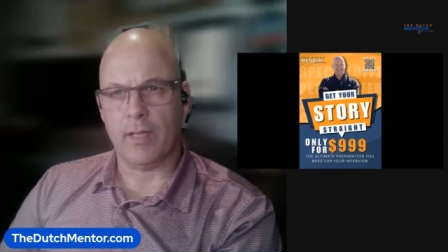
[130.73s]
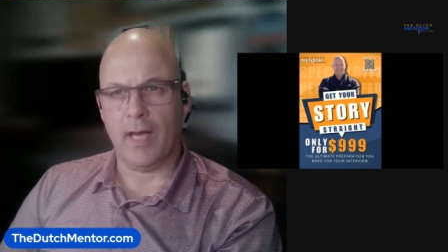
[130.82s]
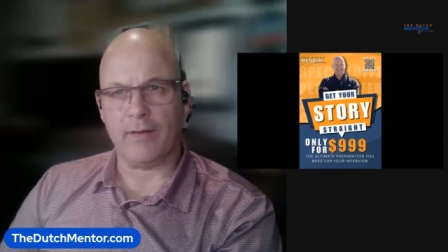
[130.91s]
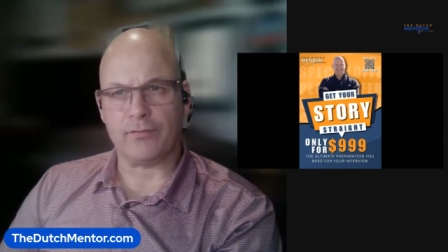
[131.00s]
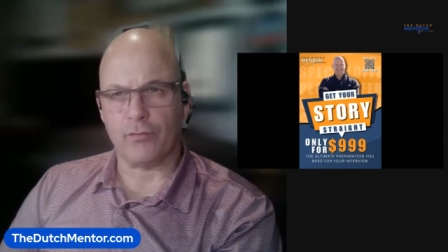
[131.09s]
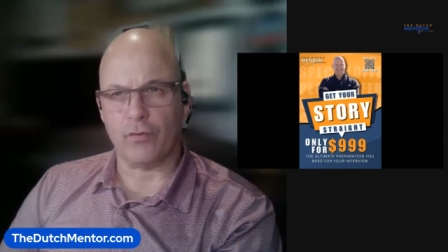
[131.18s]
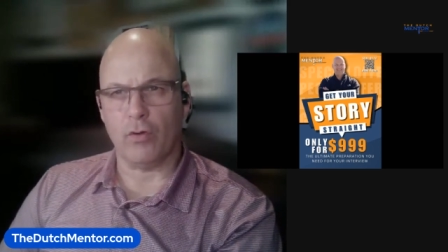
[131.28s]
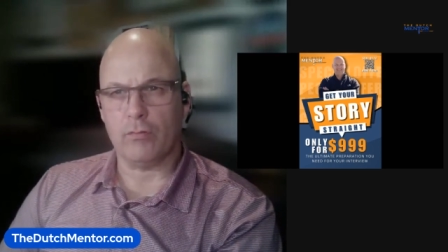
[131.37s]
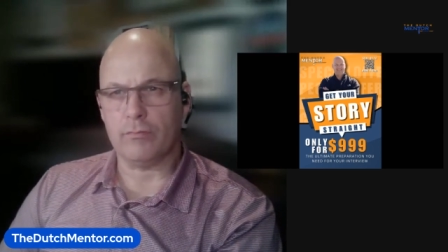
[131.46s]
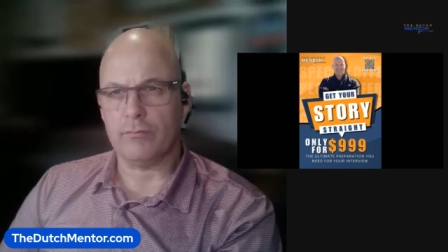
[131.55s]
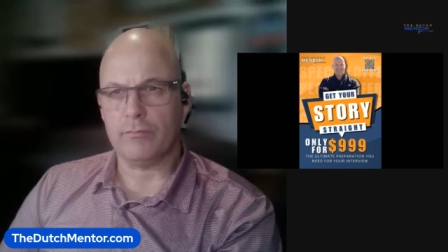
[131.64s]
After
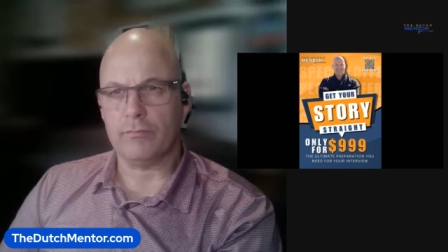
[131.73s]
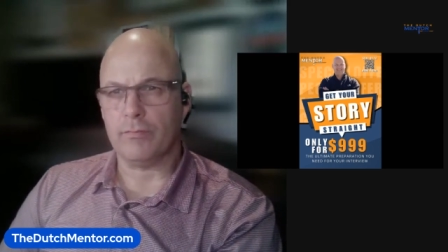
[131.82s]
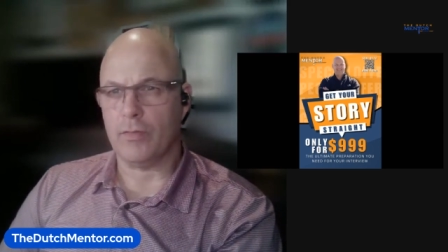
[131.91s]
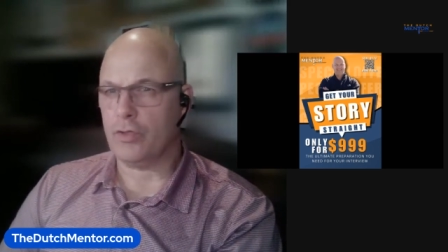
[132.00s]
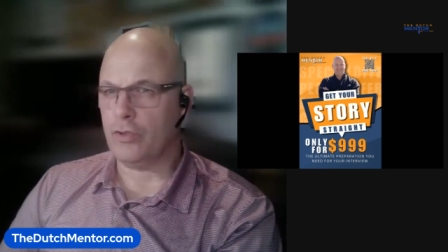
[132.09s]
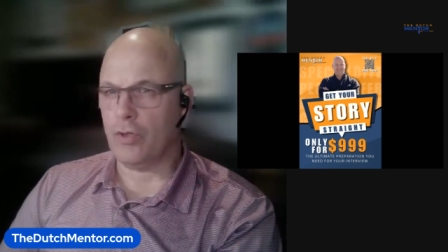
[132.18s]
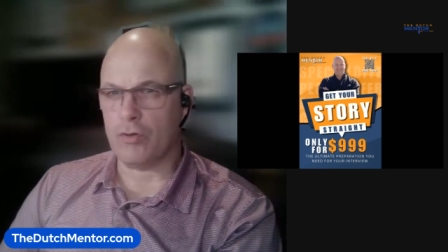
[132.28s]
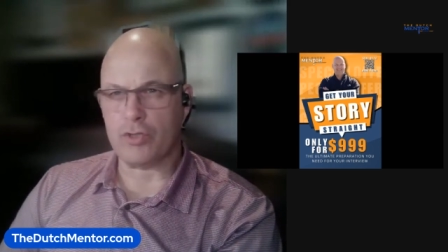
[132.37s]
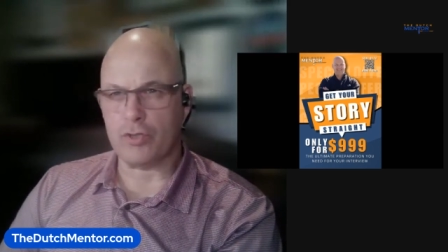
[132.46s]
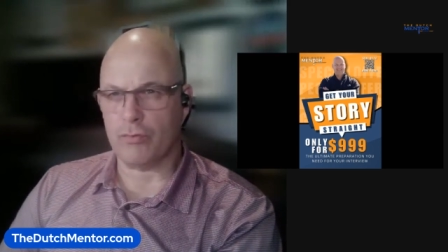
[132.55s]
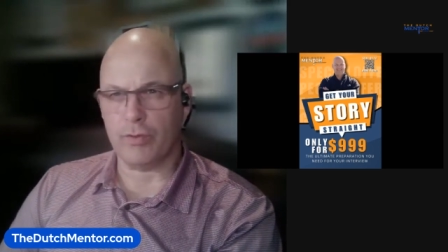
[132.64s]
all, no
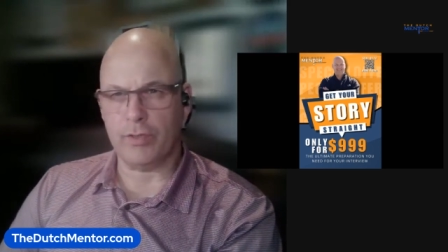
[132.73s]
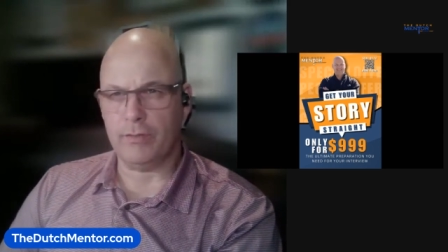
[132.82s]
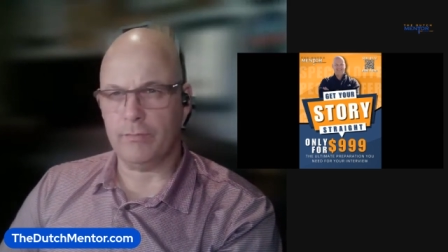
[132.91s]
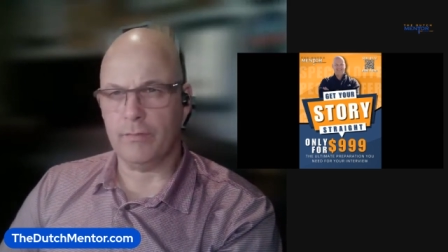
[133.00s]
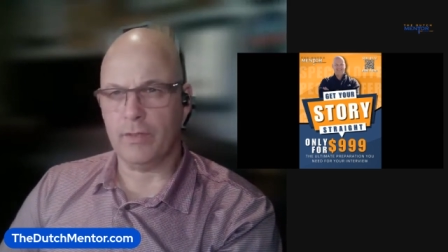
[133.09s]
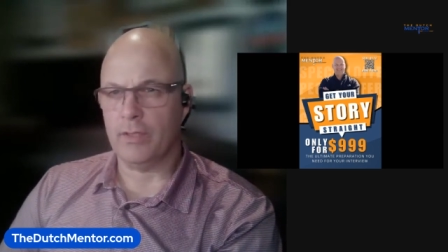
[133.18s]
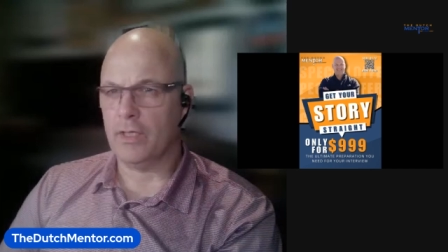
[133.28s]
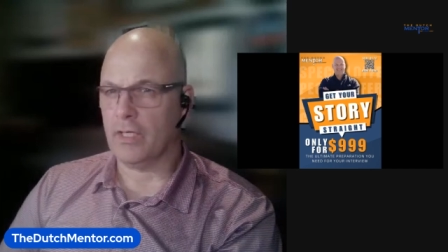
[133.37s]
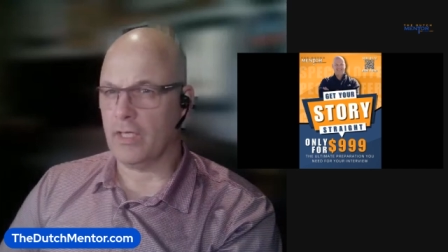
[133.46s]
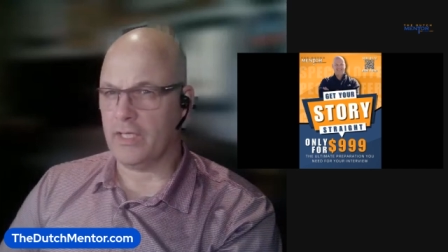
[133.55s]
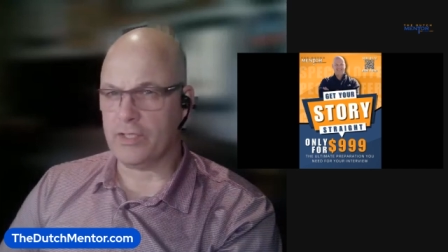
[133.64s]
story
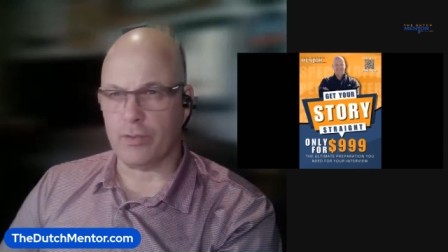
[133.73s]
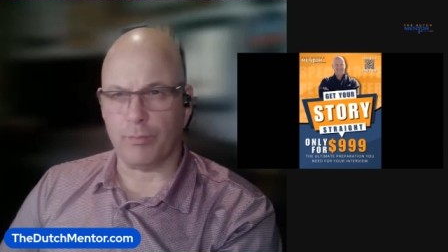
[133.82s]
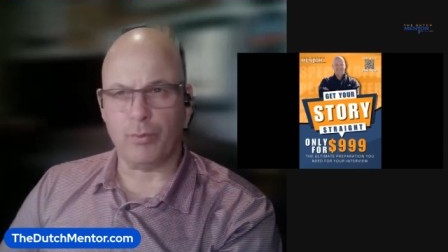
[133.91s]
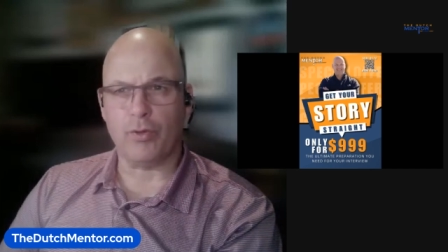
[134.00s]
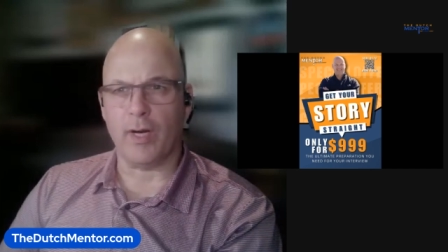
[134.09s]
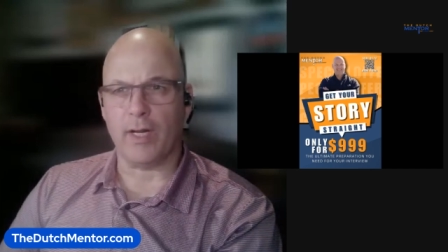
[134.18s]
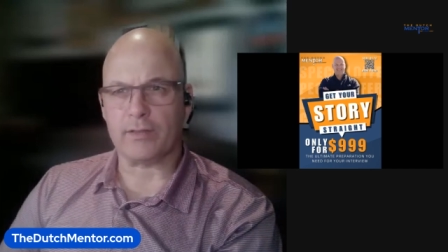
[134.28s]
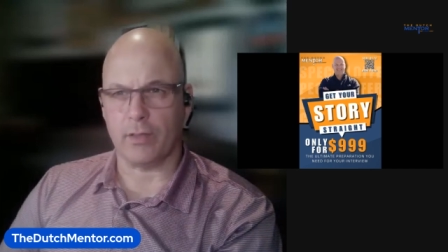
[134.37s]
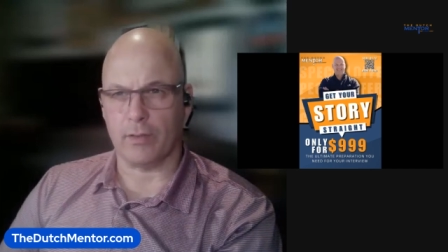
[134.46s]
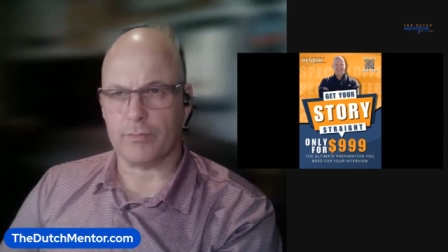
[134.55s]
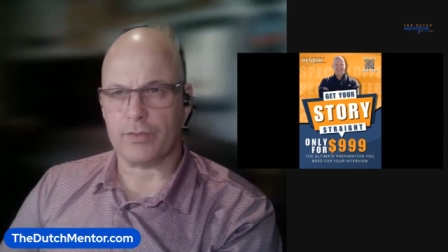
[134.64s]
leads to poor
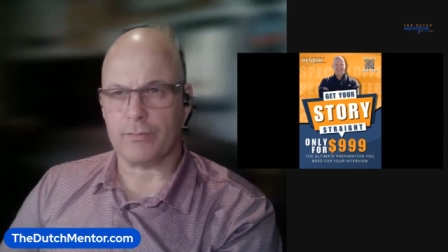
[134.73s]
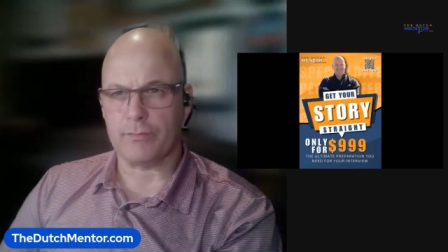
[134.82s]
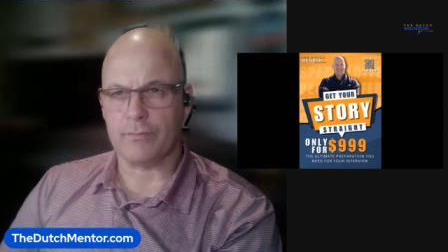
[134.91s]
outcomes.